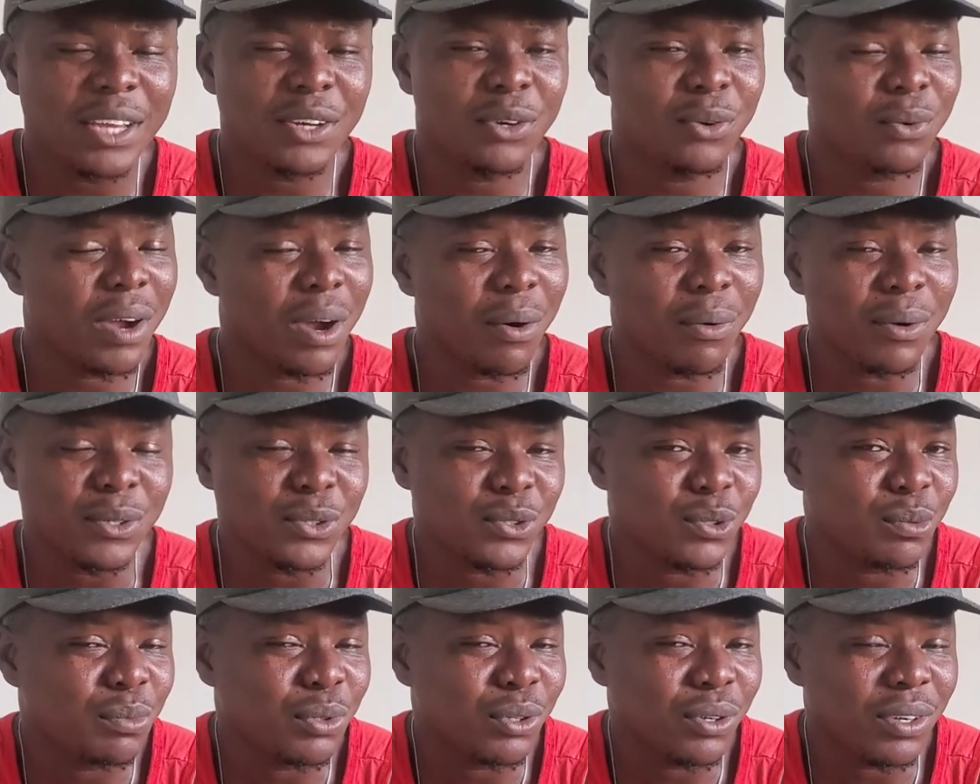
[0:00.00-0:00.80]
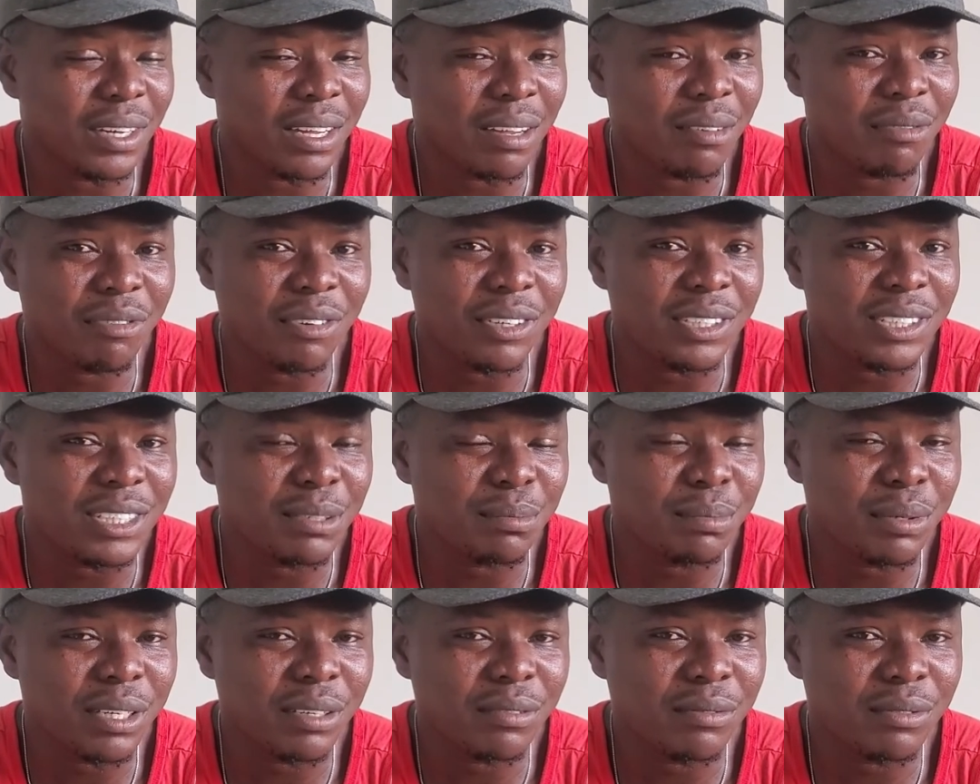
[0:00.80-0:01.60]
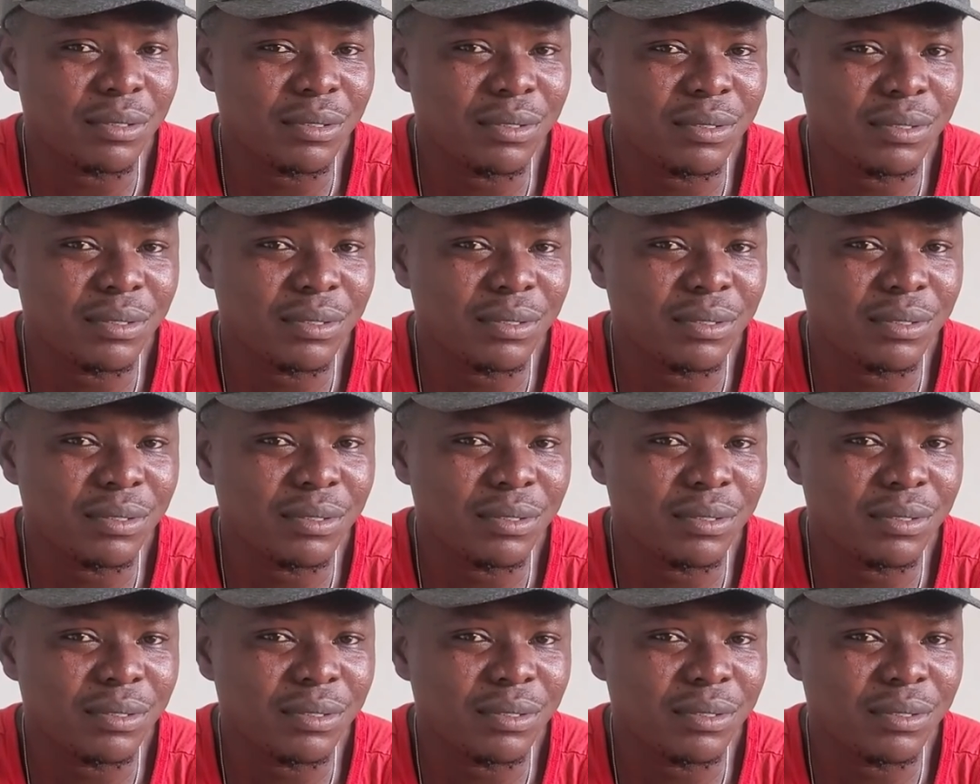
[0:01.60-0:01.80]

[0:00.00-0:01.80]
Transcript: do I want to be on that friendship level?